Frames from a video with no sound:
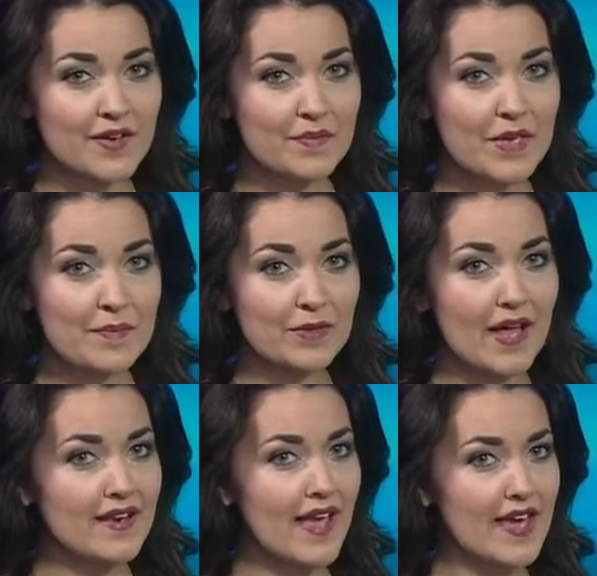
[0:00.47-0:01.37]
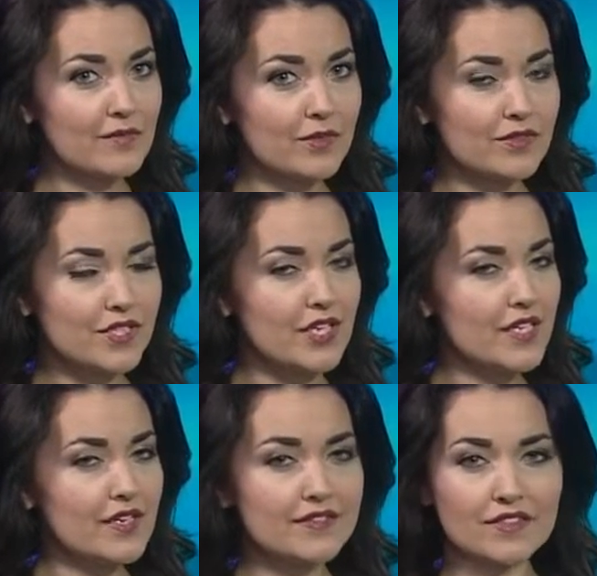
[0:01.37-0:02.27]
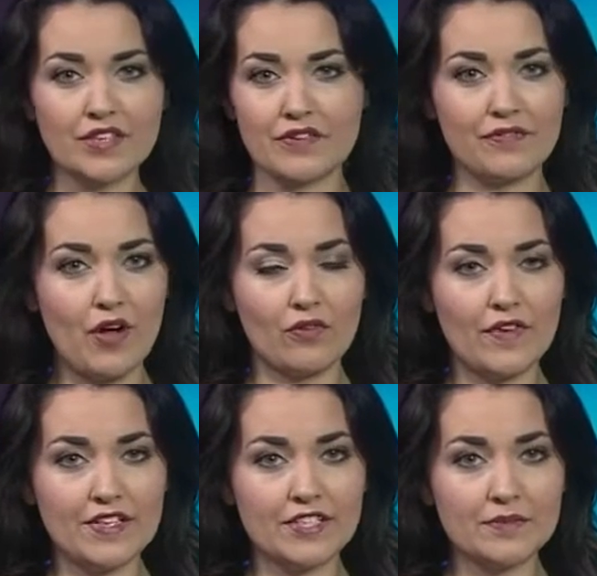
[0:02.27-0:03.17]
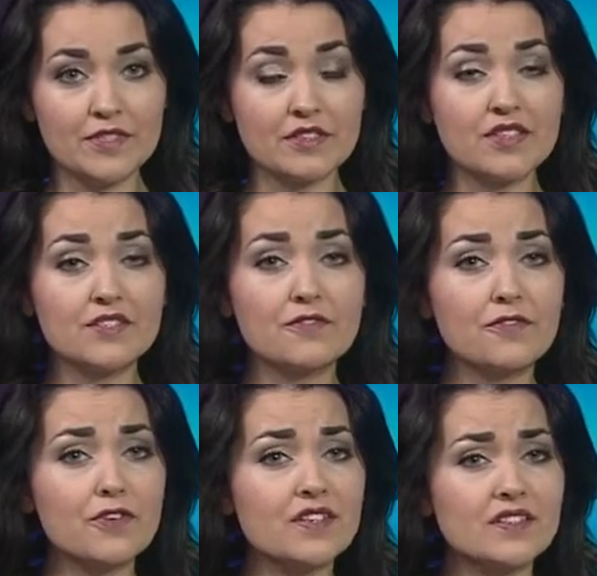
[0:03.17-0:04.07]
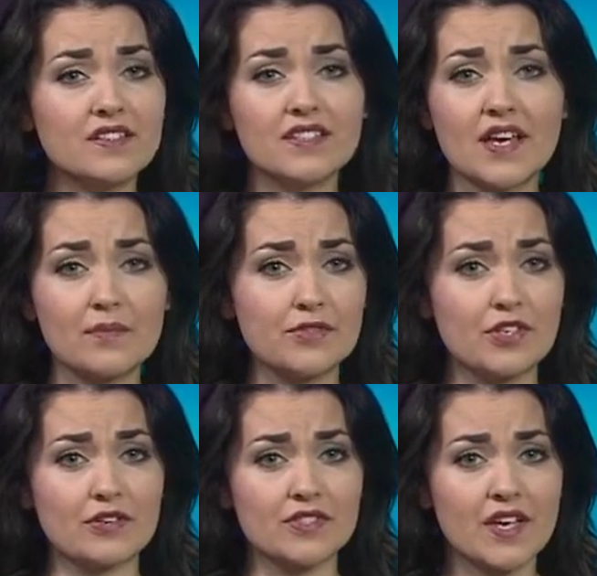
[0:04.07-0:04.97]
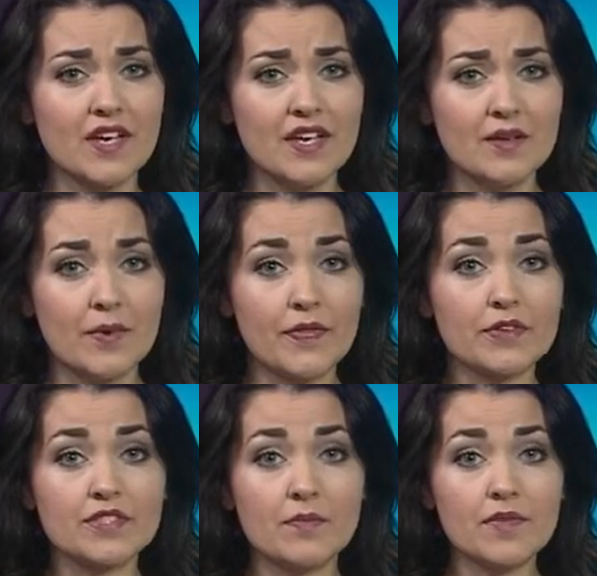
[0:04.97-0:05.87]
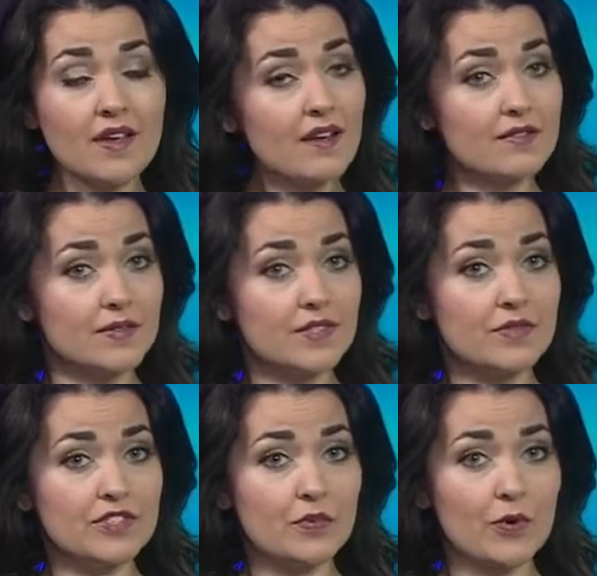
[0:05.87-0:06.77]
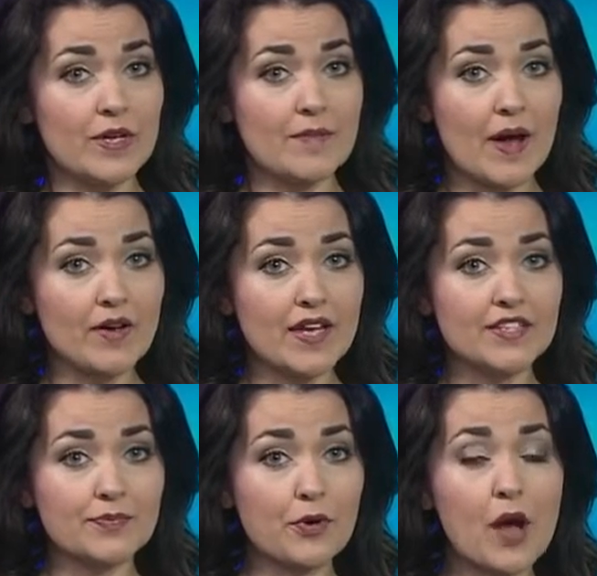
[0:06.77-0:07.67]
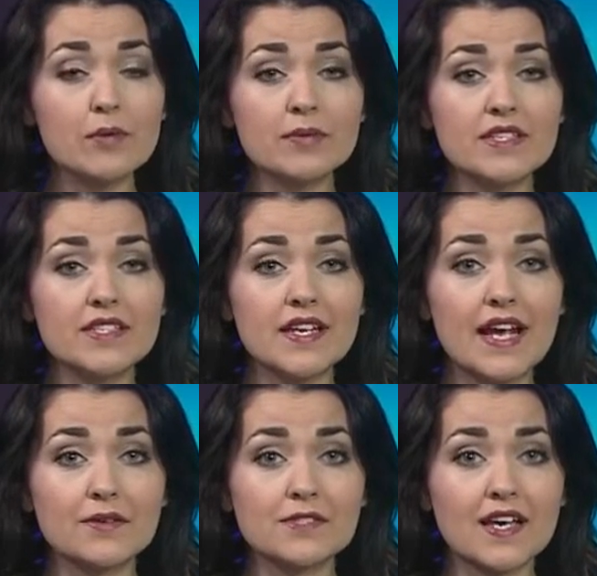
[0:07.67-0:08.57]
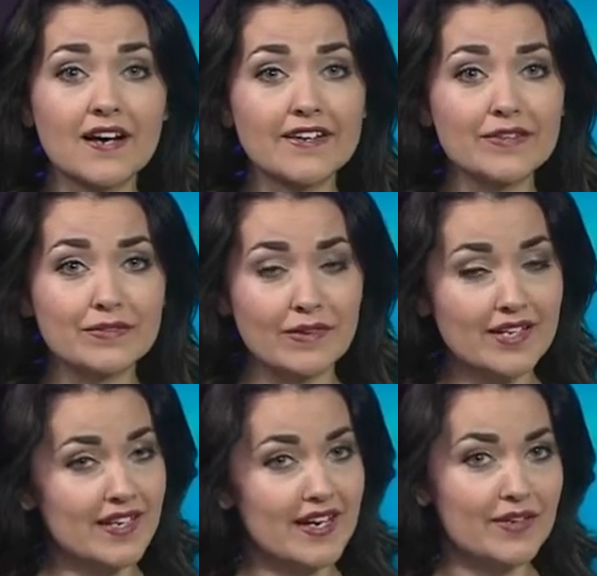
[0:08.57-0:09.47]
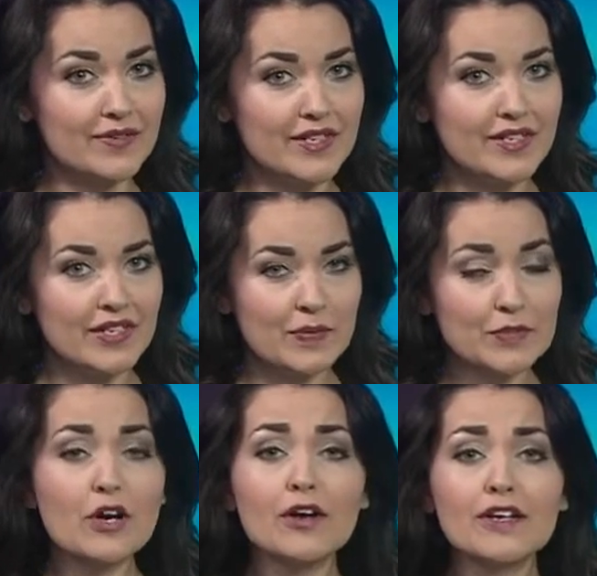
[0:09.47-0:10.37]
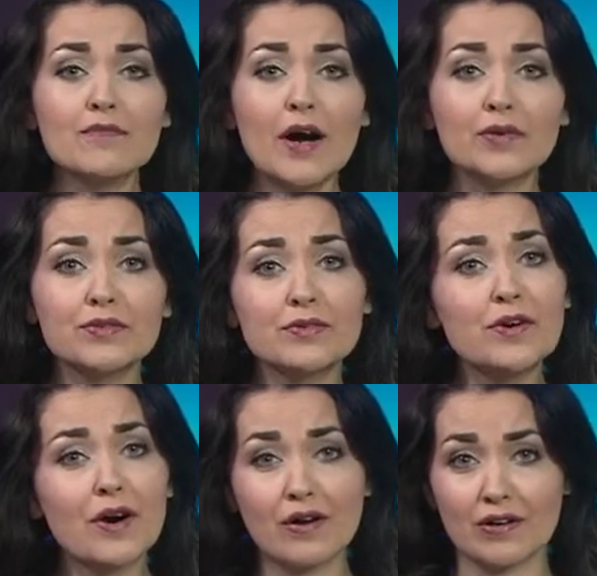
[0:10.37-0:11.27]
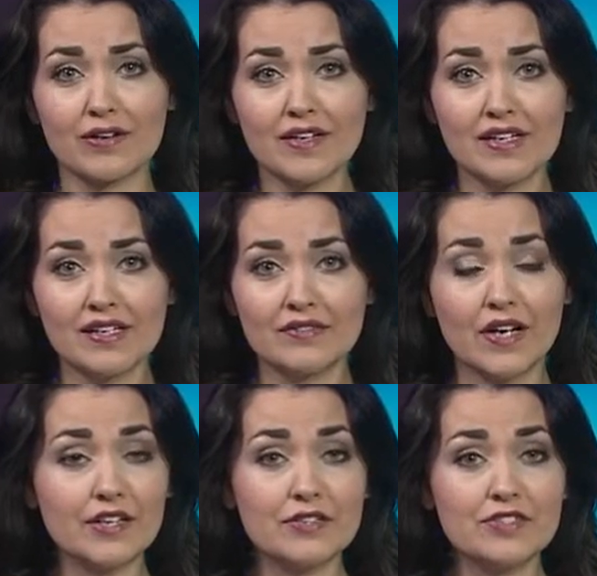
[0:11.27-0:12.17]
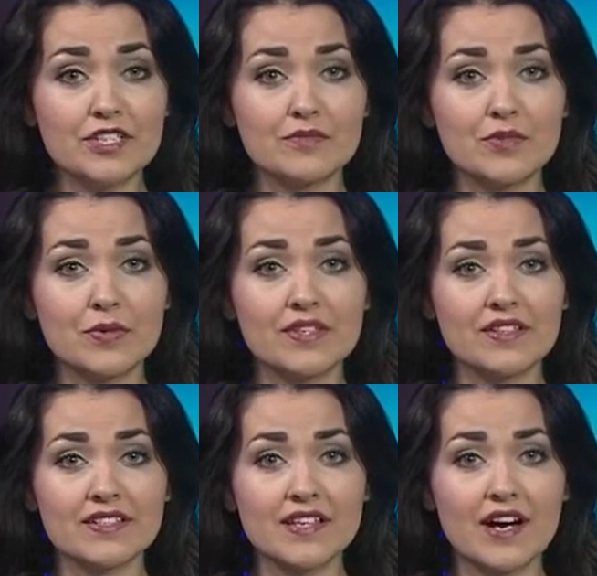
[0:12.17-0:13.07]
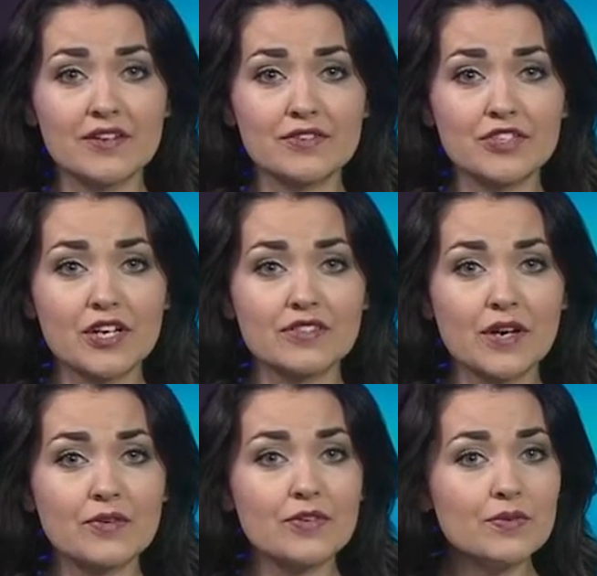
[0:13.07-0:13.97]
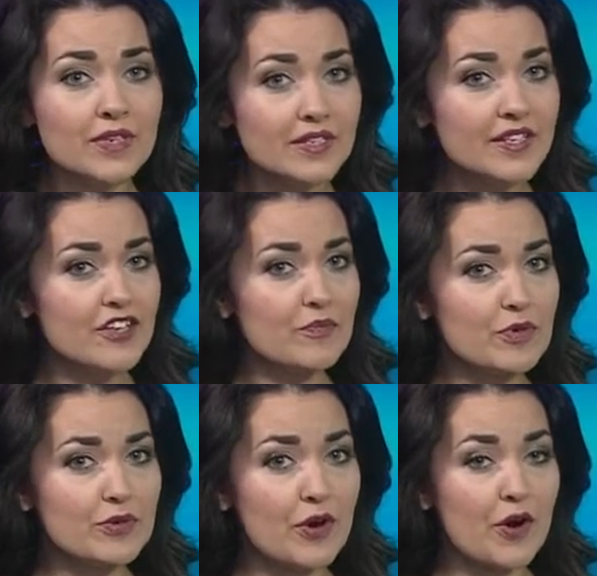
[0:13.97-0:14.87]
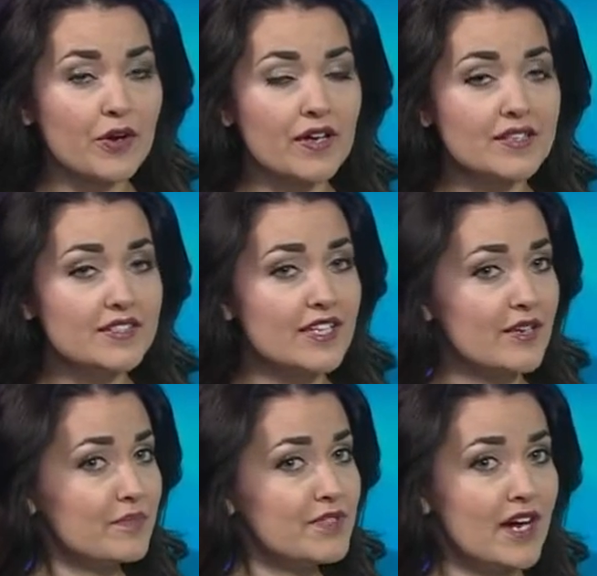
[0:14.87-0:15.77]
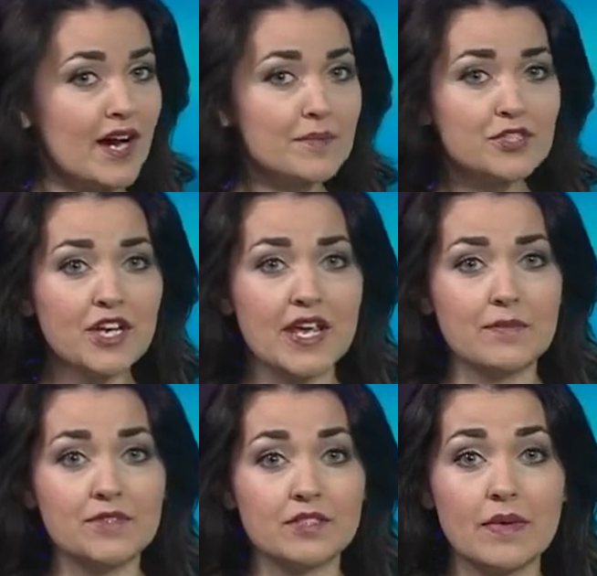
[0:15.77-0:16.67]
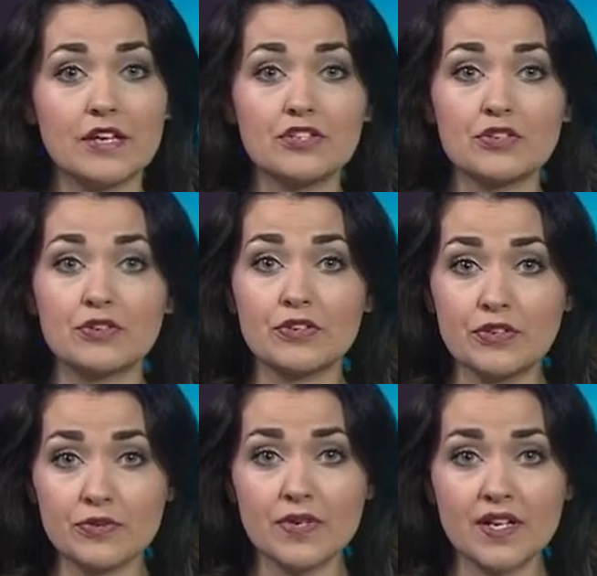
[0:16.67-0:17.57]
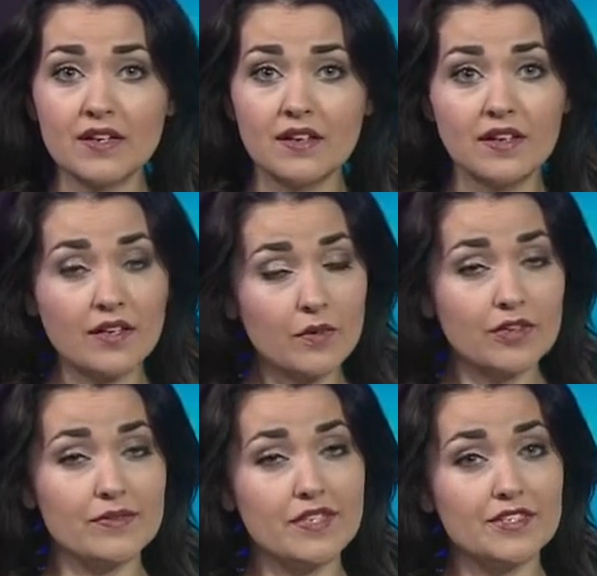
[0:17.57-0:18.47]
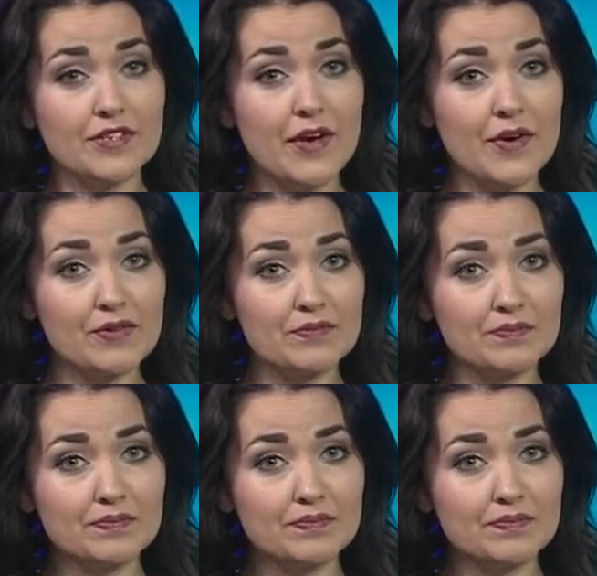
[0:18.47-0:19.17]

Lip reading: People and animals can easily fall victim to these freezing temperatures. But there's something else you need to worry about, and it's probably sitting outside right now. We're talking about your car. Valley News Team's Cornelius Hocker shares how you can keep your car in tip-top shape to make sure you get where you need to go.